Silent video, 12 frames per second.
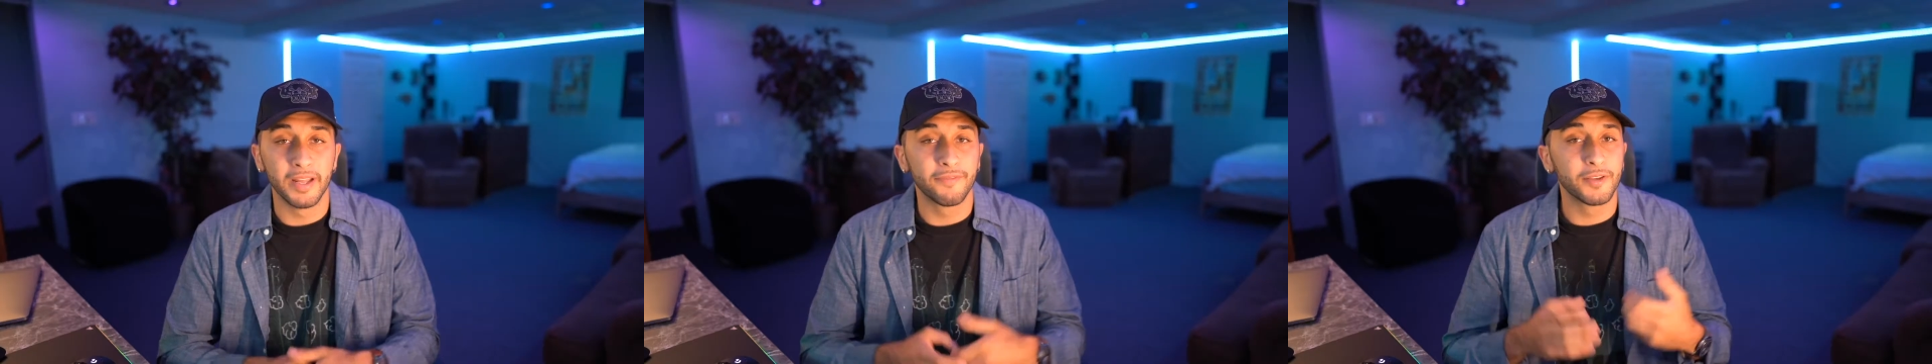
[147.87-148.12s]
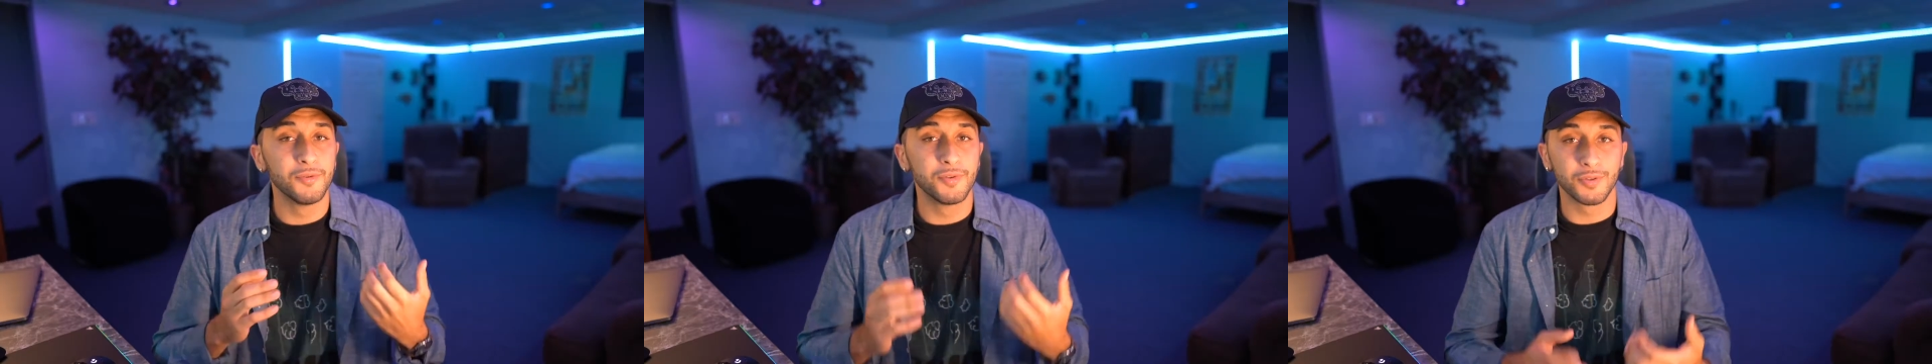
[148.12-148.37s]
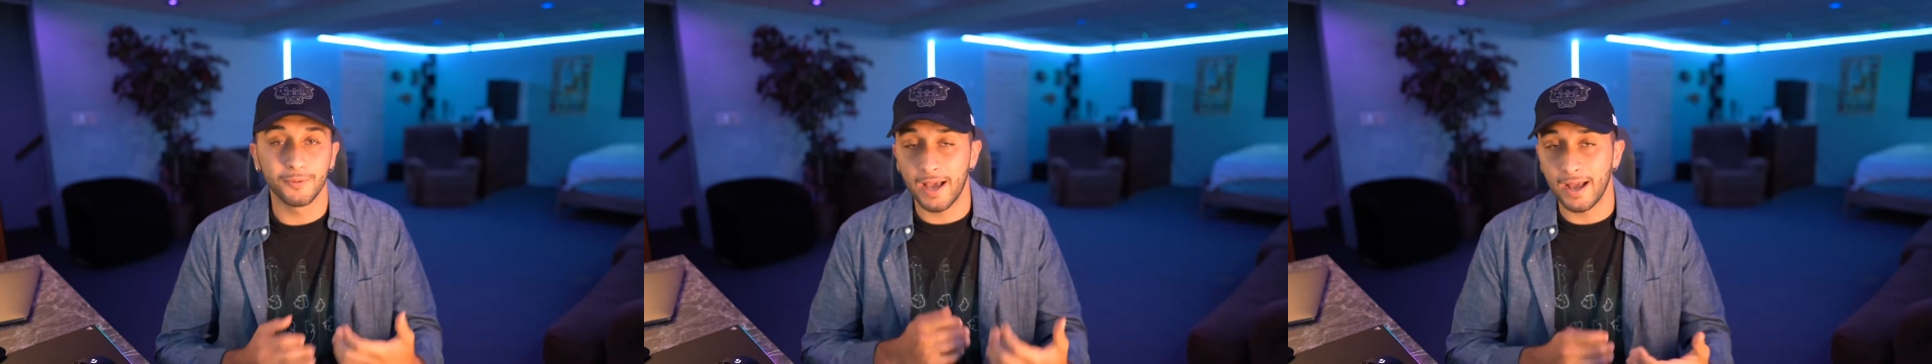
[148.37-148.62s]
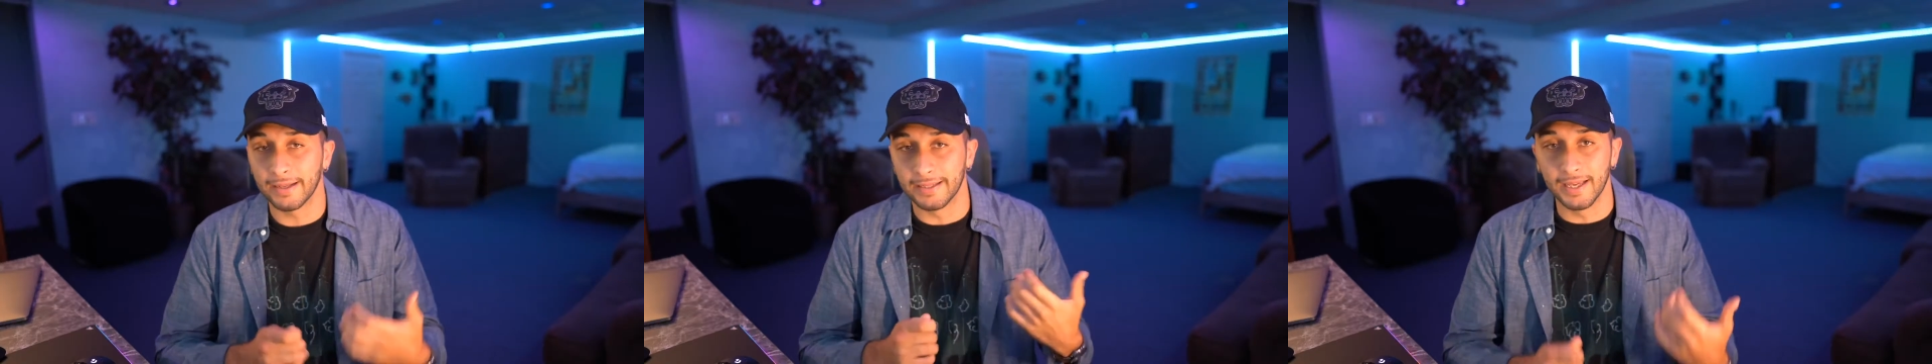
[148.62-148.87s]
if you do
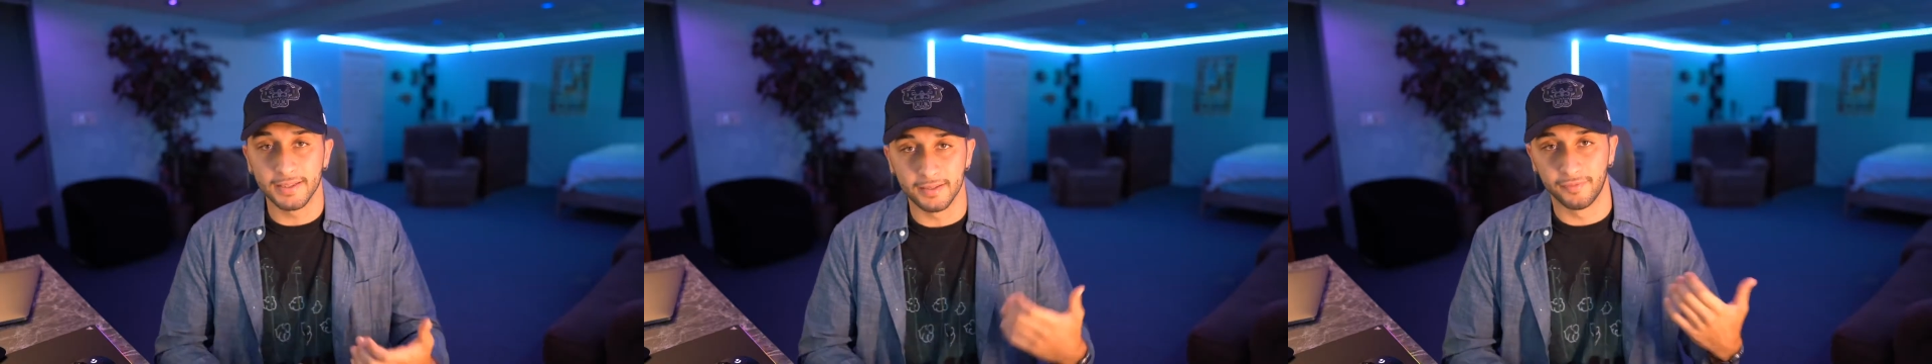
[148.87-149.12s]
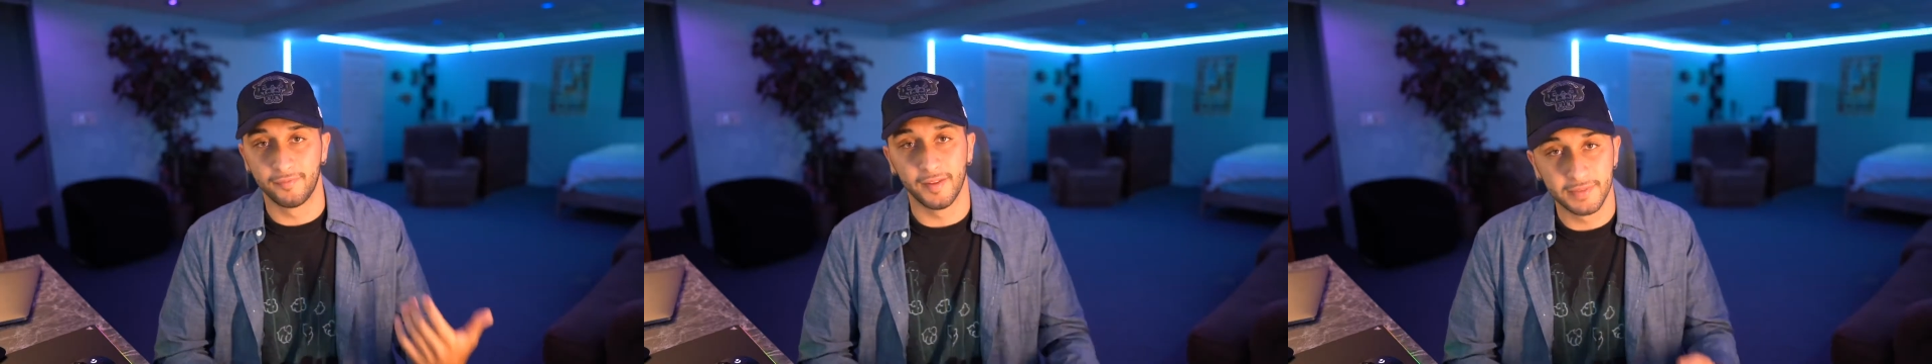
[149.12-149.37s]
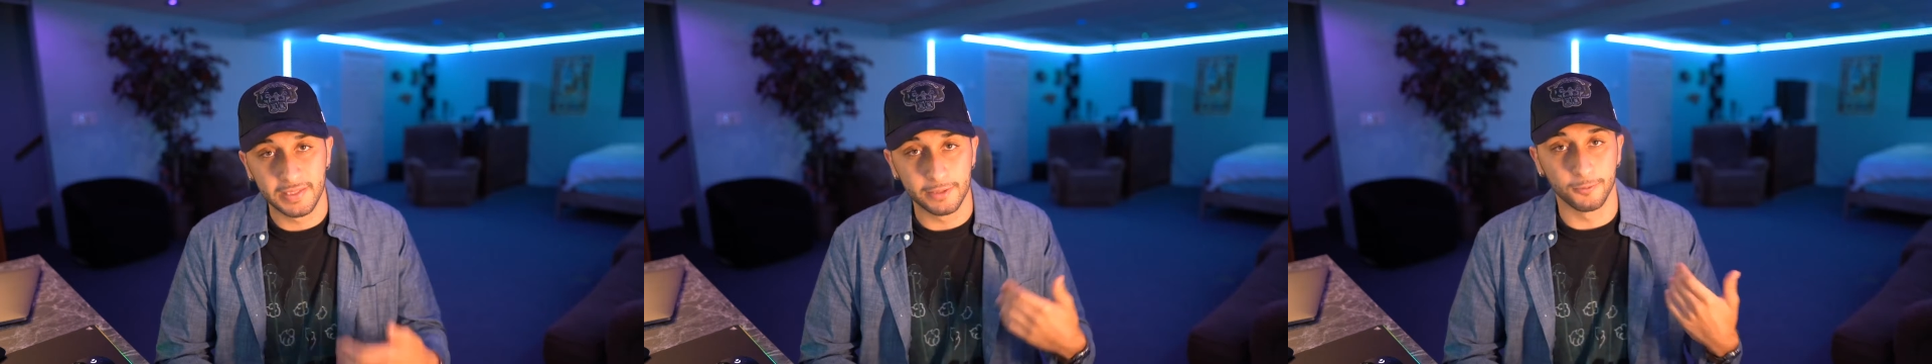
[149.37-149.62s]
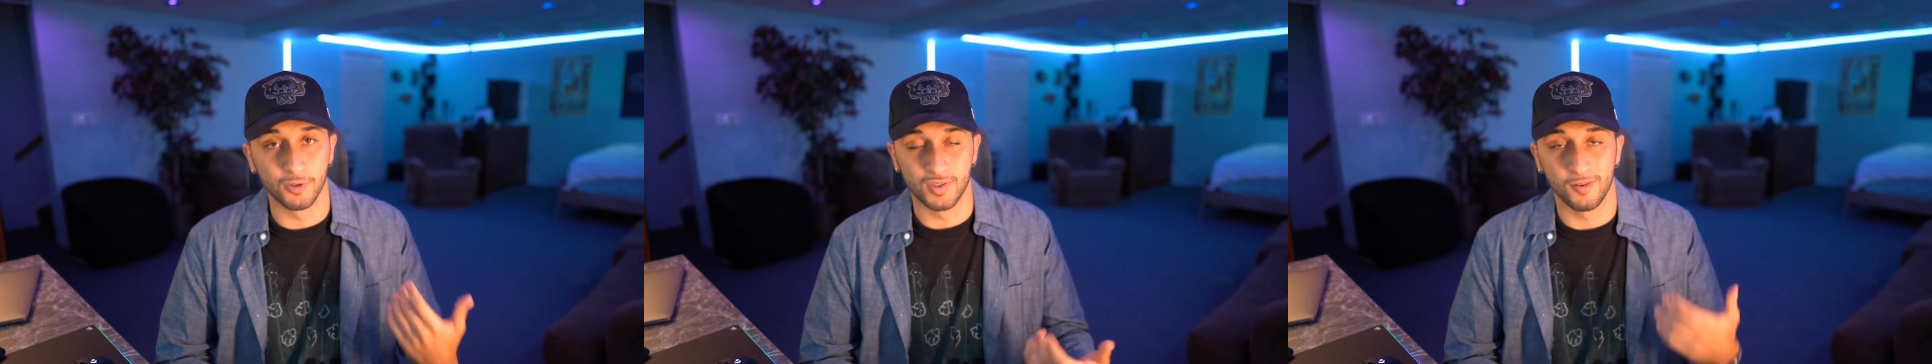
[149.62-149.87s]
not get the 50
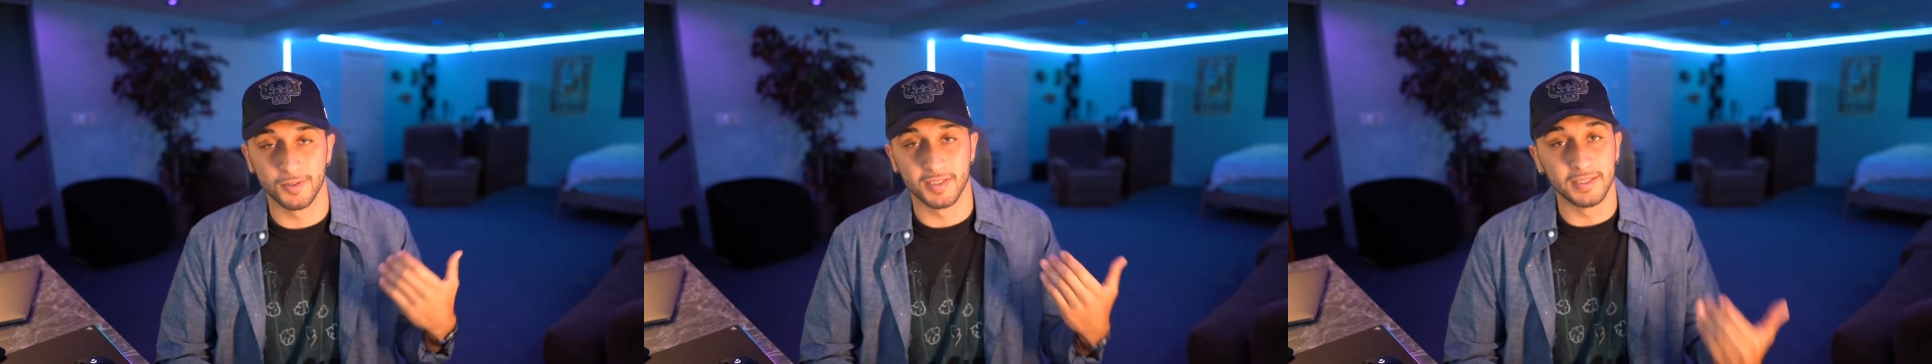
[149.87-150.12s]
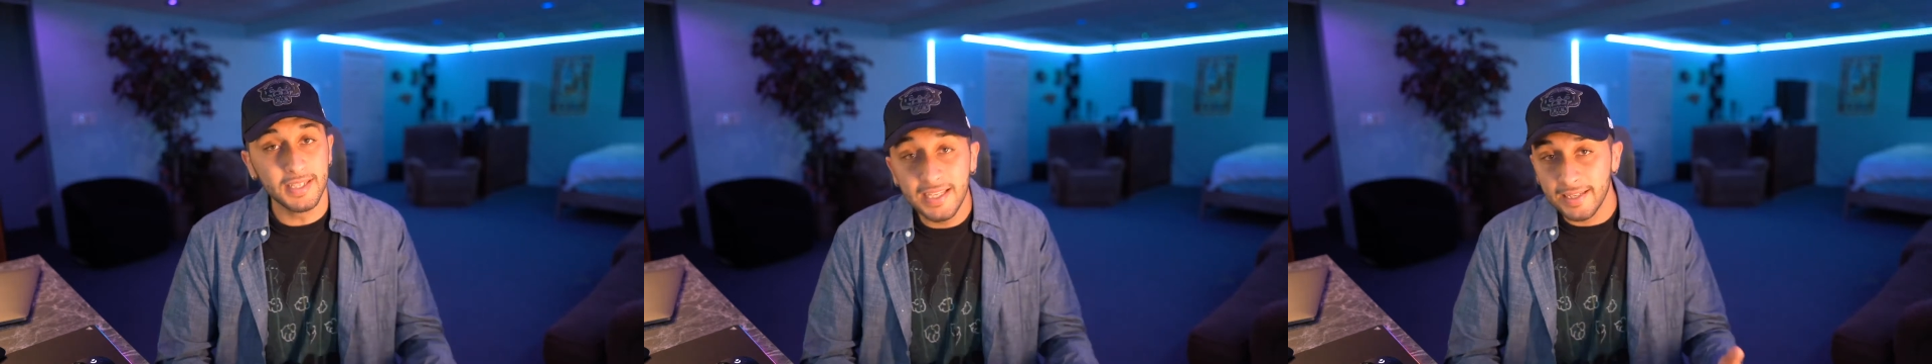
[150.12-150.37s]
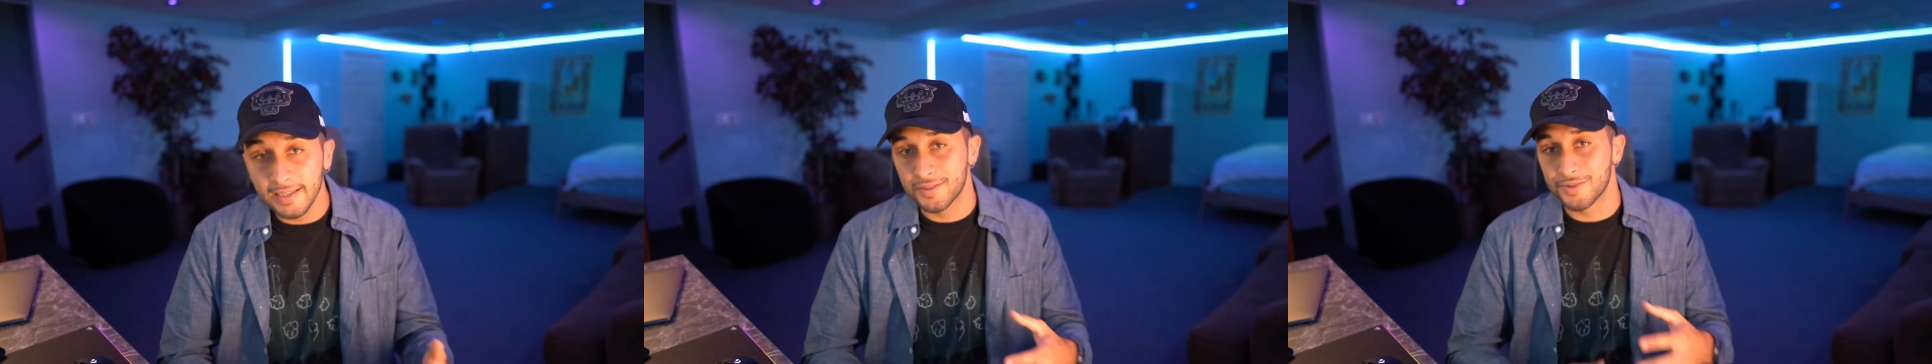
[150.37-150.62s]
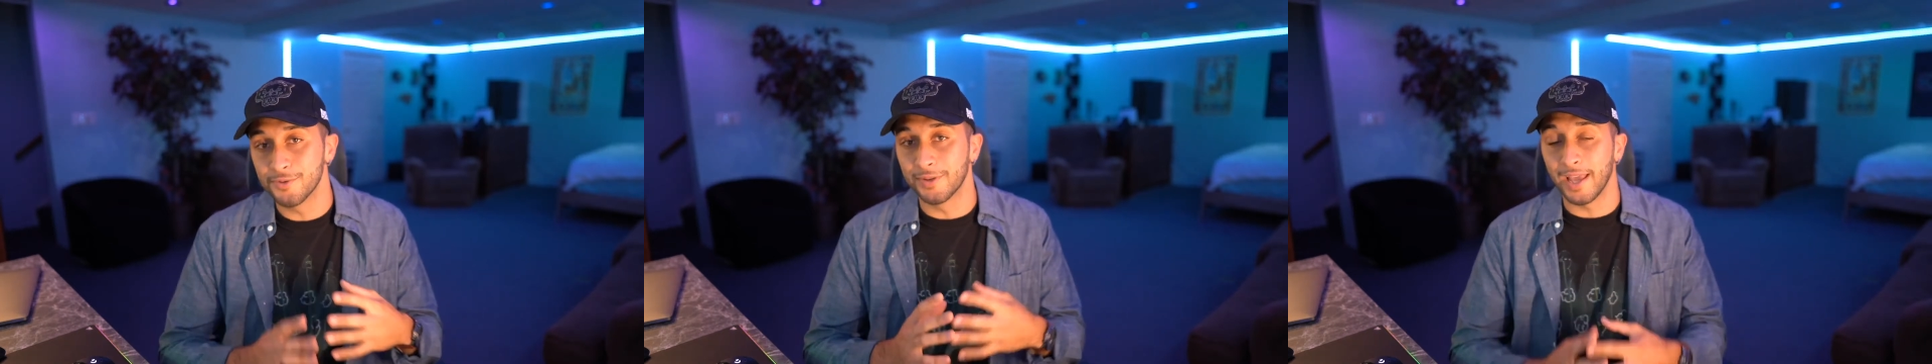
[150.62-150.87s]
results needed
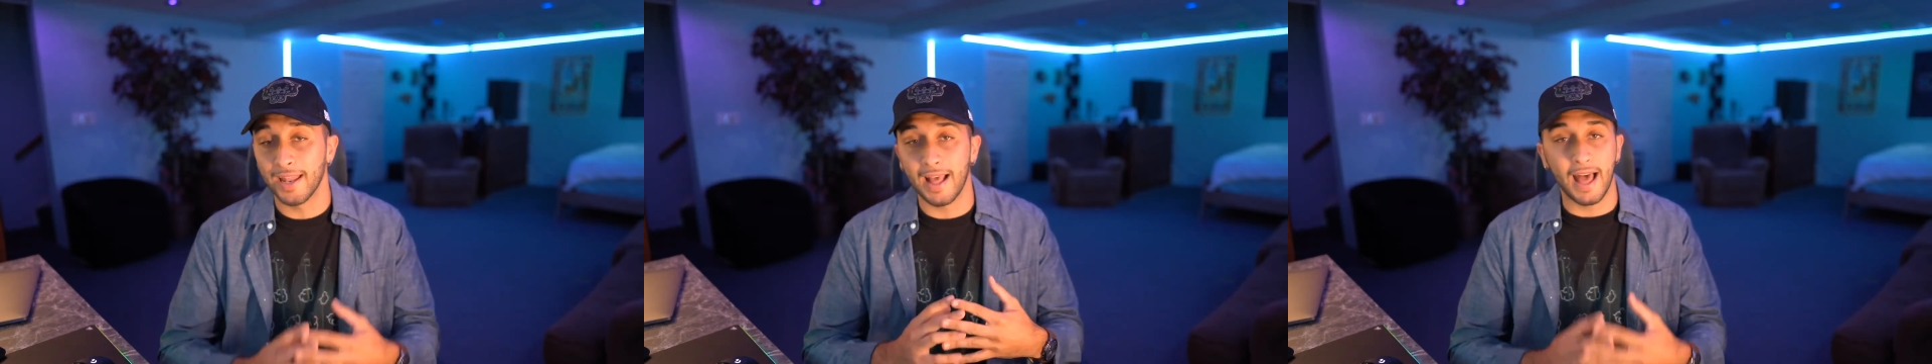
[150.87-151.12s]
to get